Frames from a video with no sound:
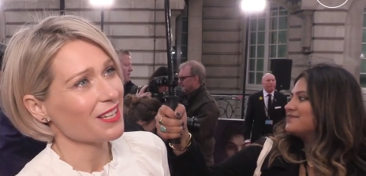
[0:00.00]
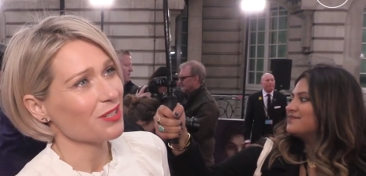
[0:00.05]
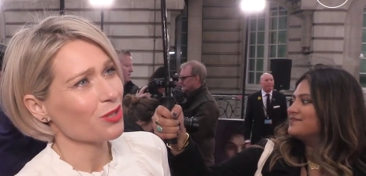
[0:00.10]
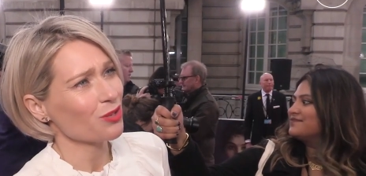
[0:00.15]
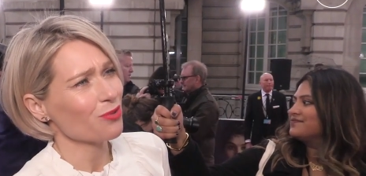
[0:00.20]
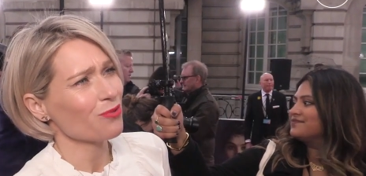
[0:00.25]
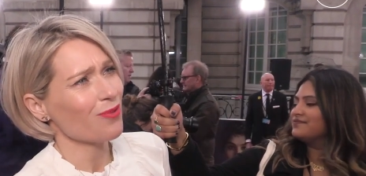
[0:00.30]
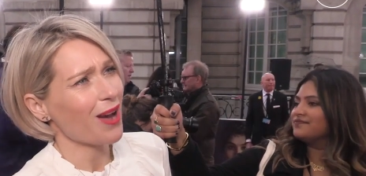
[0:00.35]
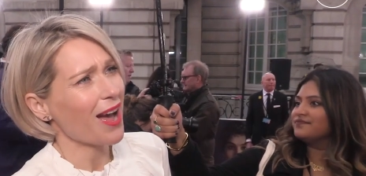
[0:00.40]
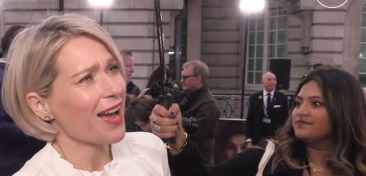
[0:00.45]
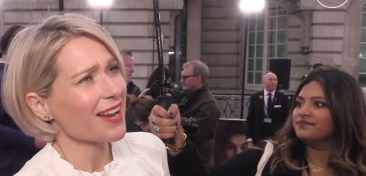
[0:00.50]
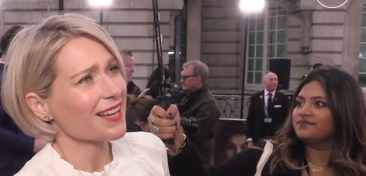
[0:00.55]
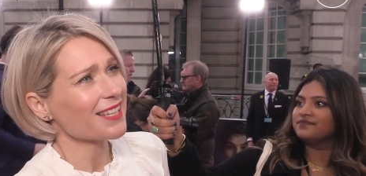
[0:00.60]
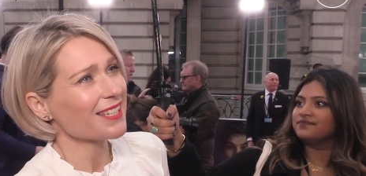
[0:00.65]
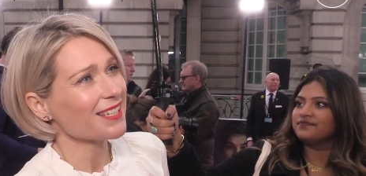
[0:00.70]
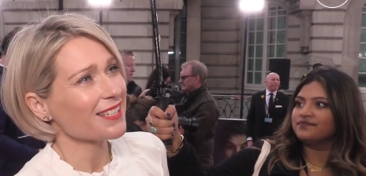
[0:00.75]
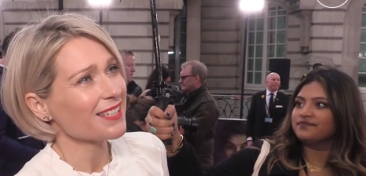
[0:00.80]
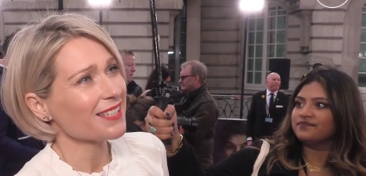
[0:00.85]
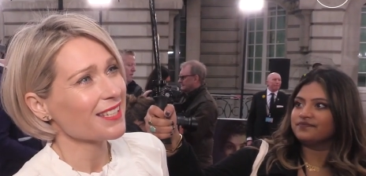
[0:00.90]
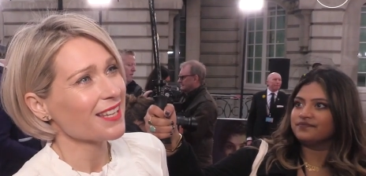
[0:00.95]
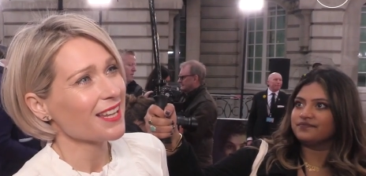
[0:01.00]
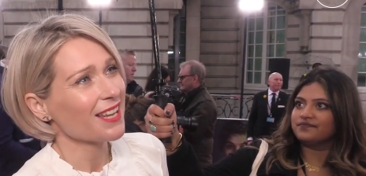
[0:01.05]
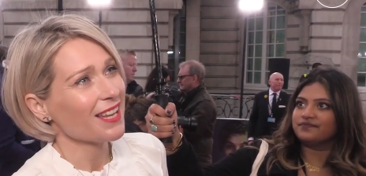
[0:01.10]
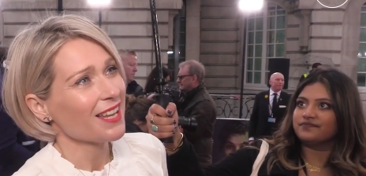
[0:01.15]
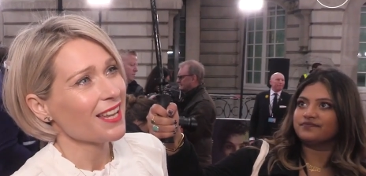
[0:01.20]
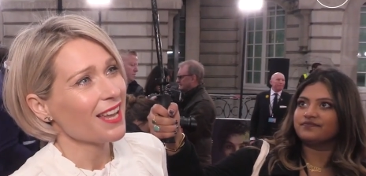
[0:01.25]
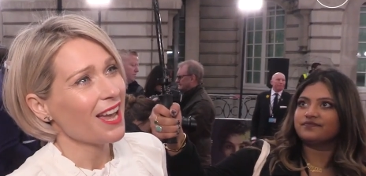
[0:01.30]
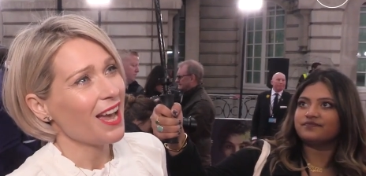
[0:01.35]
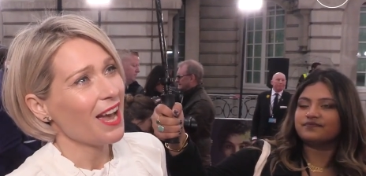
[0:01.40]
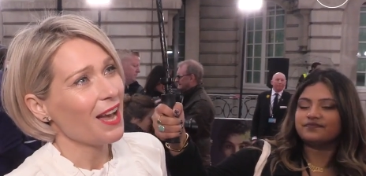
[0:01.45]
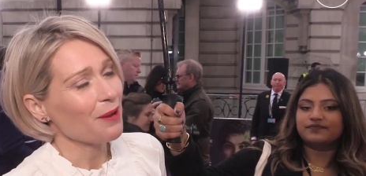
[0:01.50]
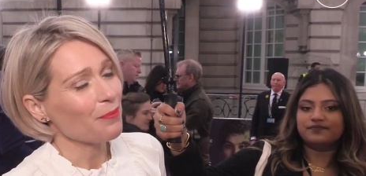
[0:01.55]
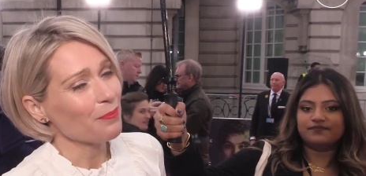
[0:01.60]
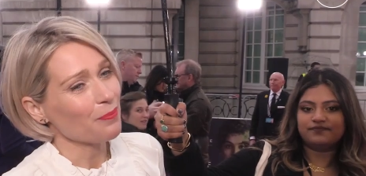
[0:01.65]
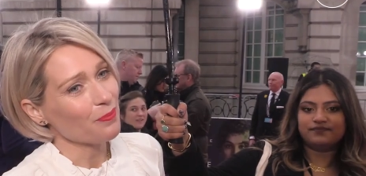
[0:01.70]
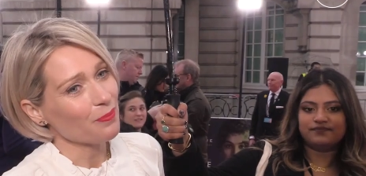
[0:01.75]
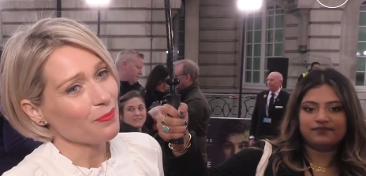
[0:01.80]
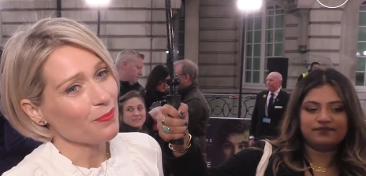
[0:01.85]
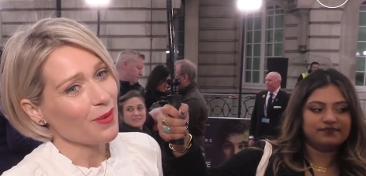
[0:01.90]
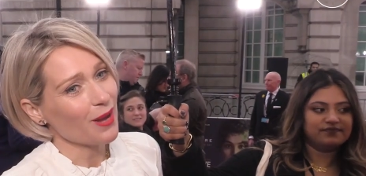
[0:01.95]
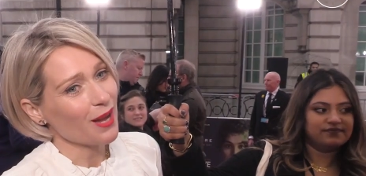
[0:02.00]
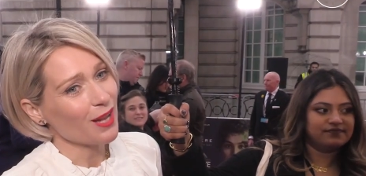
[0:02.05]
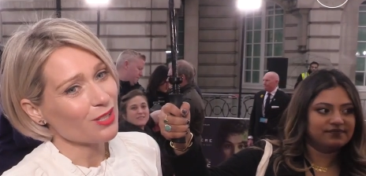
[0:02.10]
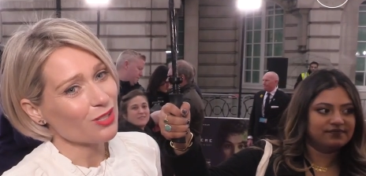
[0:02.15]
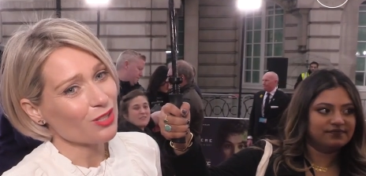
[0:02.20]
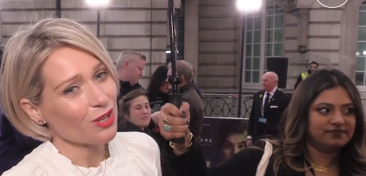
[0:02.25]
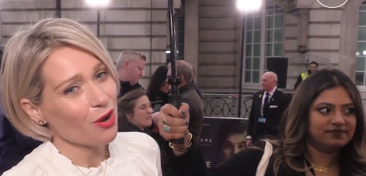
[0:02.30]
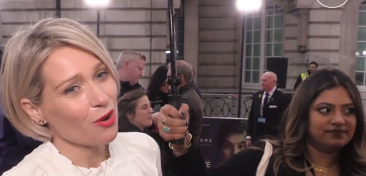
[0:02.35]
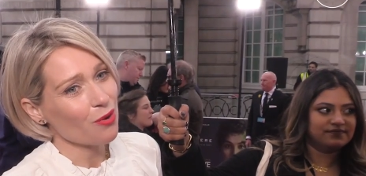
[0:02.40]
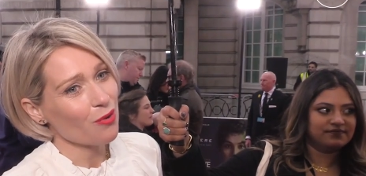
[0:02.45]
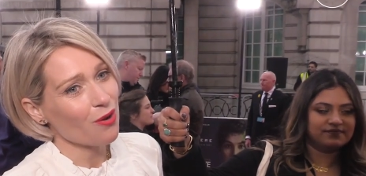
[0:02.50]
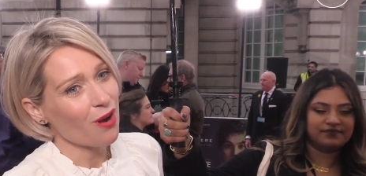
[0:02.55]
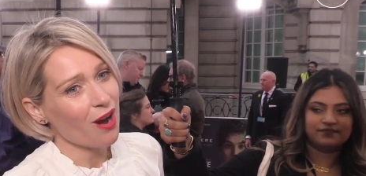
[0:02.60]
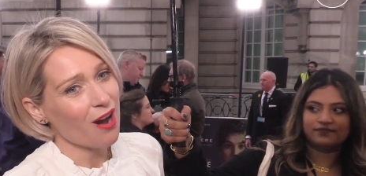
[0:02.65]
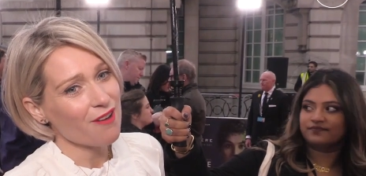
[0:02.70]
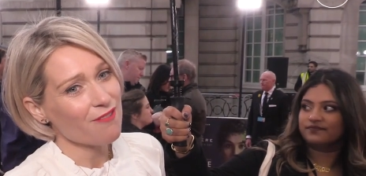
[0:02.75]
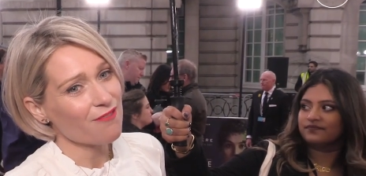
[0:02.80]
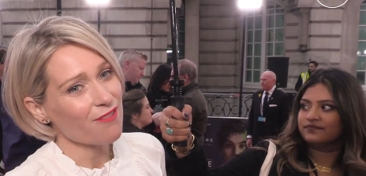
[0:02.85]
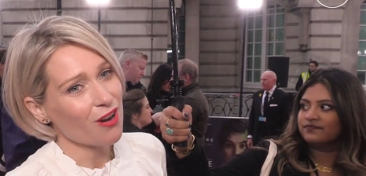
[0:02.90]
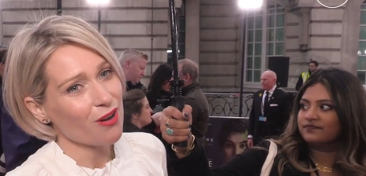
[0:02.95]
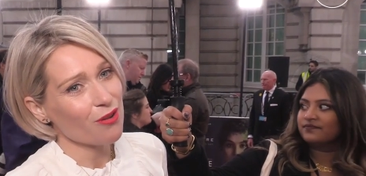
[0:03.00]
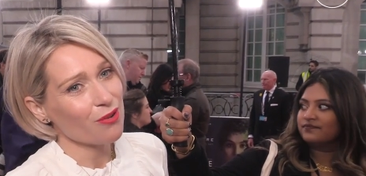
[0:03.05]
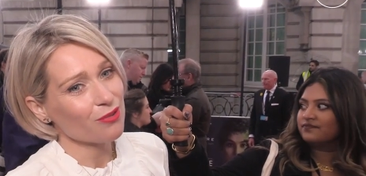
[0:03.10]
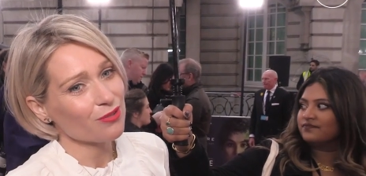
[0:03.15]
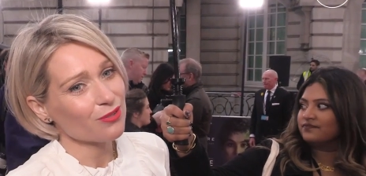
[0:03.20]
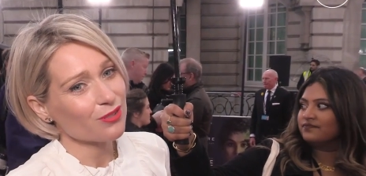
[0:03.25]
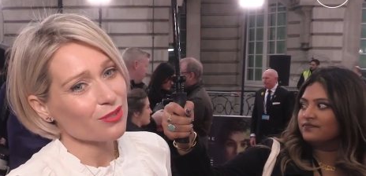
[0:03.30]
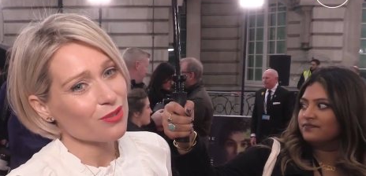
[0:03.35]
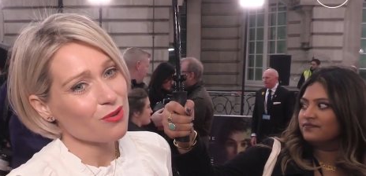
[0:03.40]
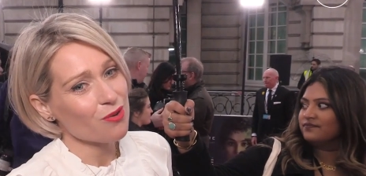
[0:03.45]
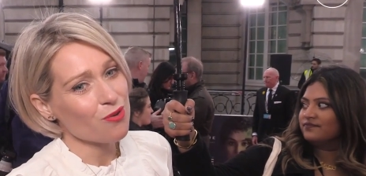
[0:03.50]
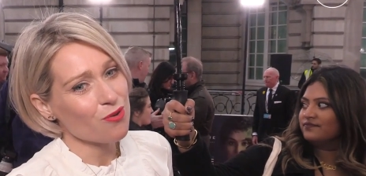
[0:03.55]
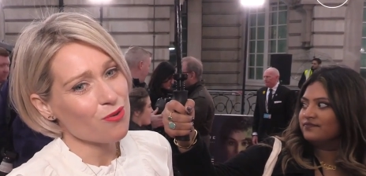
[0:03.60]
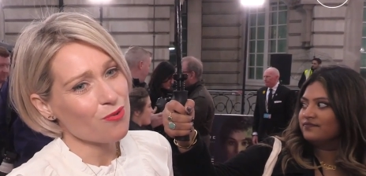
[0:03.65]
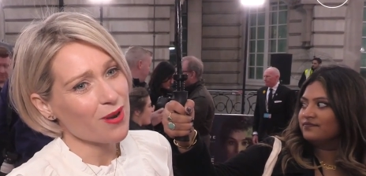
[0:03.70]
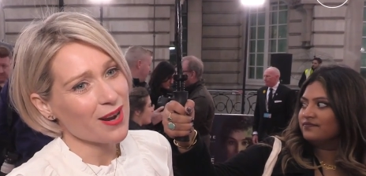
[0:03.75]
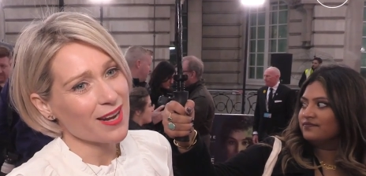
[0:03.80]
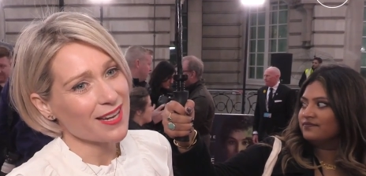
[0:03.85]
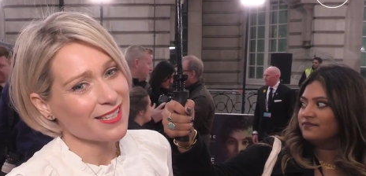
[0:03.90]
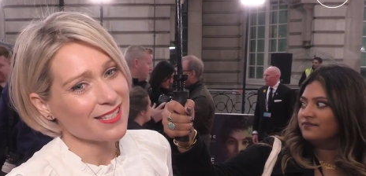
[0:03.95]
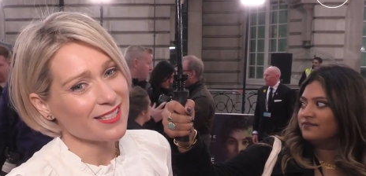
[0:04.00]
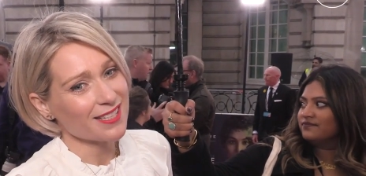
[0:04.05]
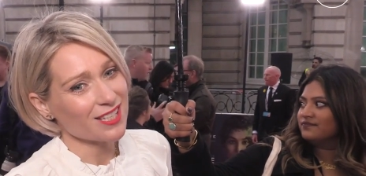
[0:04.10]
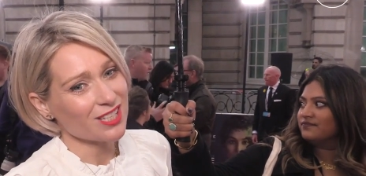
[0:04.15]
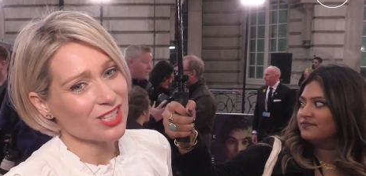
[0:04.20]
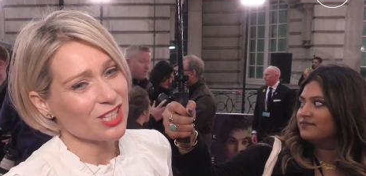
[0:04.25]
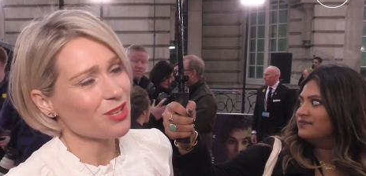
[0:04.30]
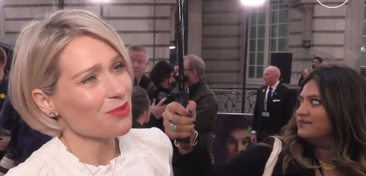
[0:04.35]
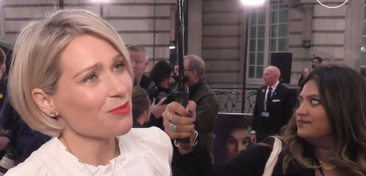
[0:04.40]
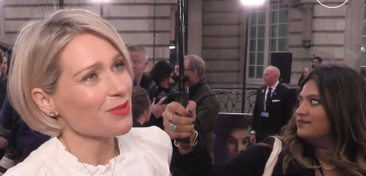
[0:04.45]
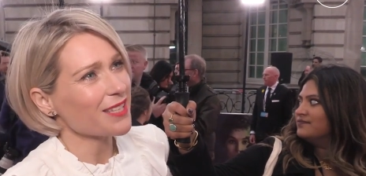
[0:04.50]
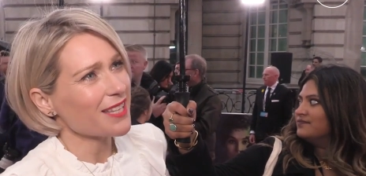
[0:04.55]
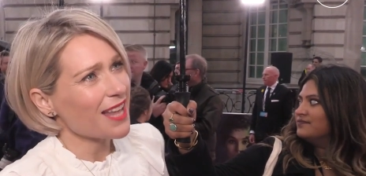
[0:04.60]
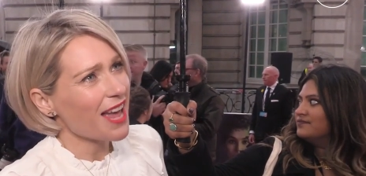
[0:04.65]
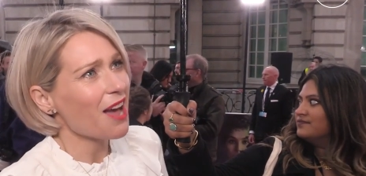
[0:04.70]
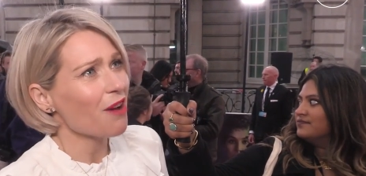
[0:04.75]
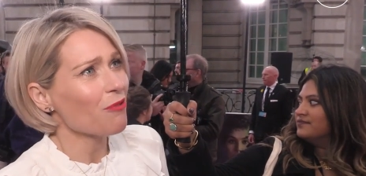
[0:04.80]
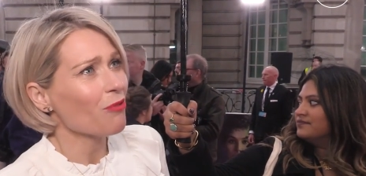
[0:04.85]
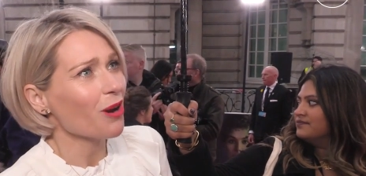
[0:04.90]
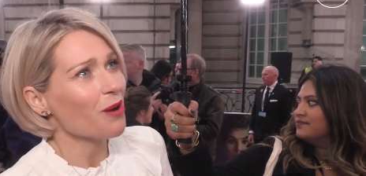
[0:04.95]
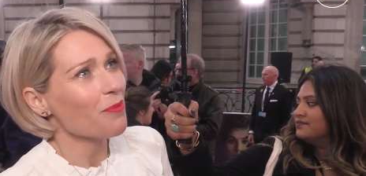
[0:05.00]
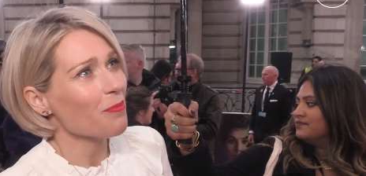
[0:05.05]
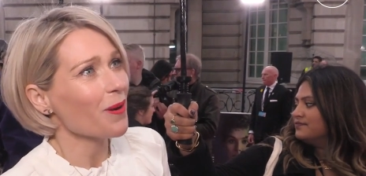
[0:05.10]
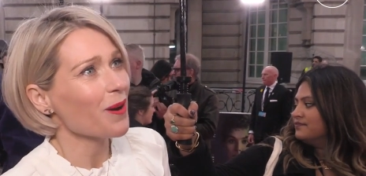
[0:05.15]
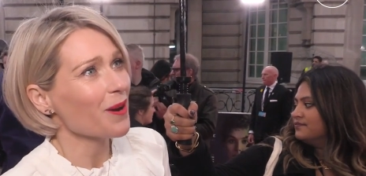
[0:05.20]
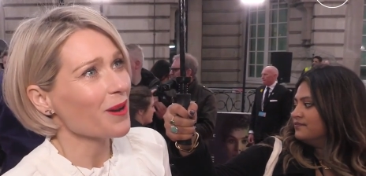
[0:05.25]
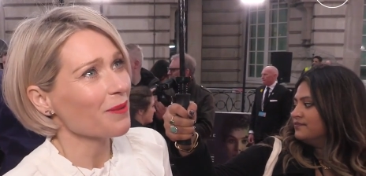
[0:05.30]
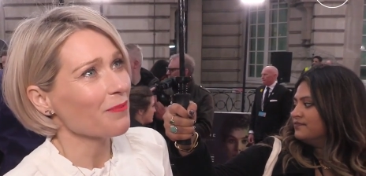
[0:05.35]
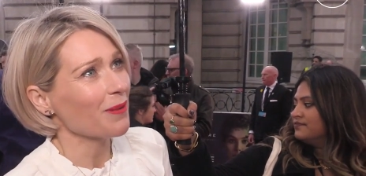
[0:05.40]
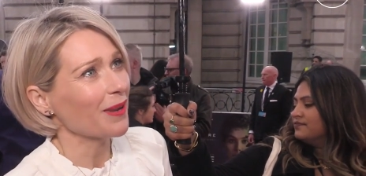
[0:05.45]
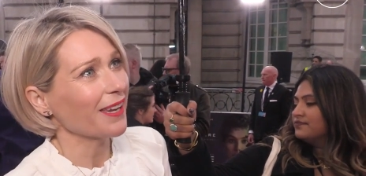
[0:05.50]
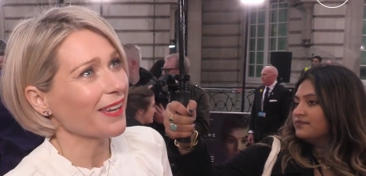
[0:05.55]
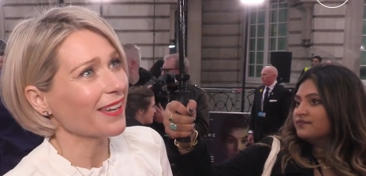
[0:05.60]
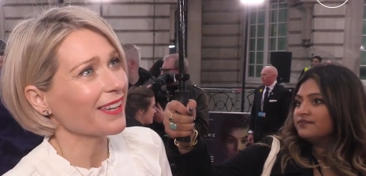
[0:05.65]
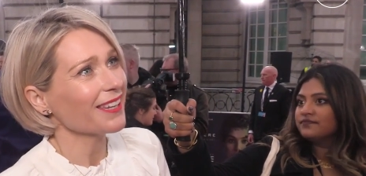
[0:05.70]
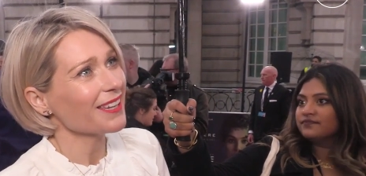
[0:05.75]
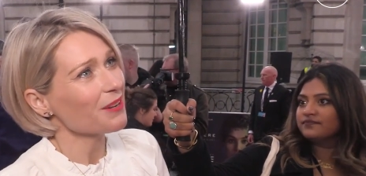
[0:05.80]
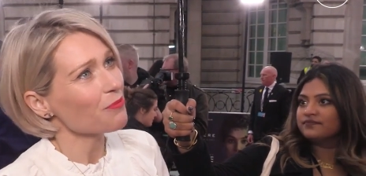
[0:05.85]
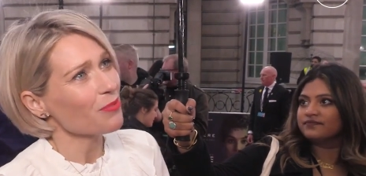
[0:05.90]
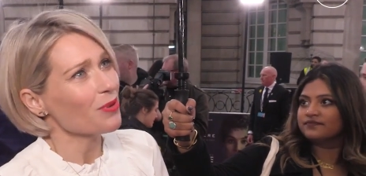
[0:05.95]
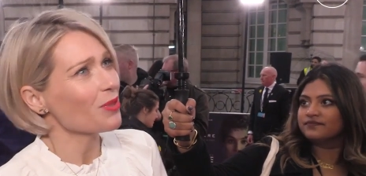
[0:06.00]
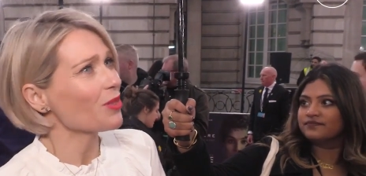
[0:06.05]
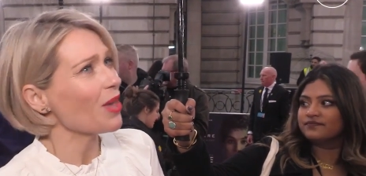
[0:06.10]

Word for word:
Speaker 1: to actors. Um, and so I felt always that she was there right by me with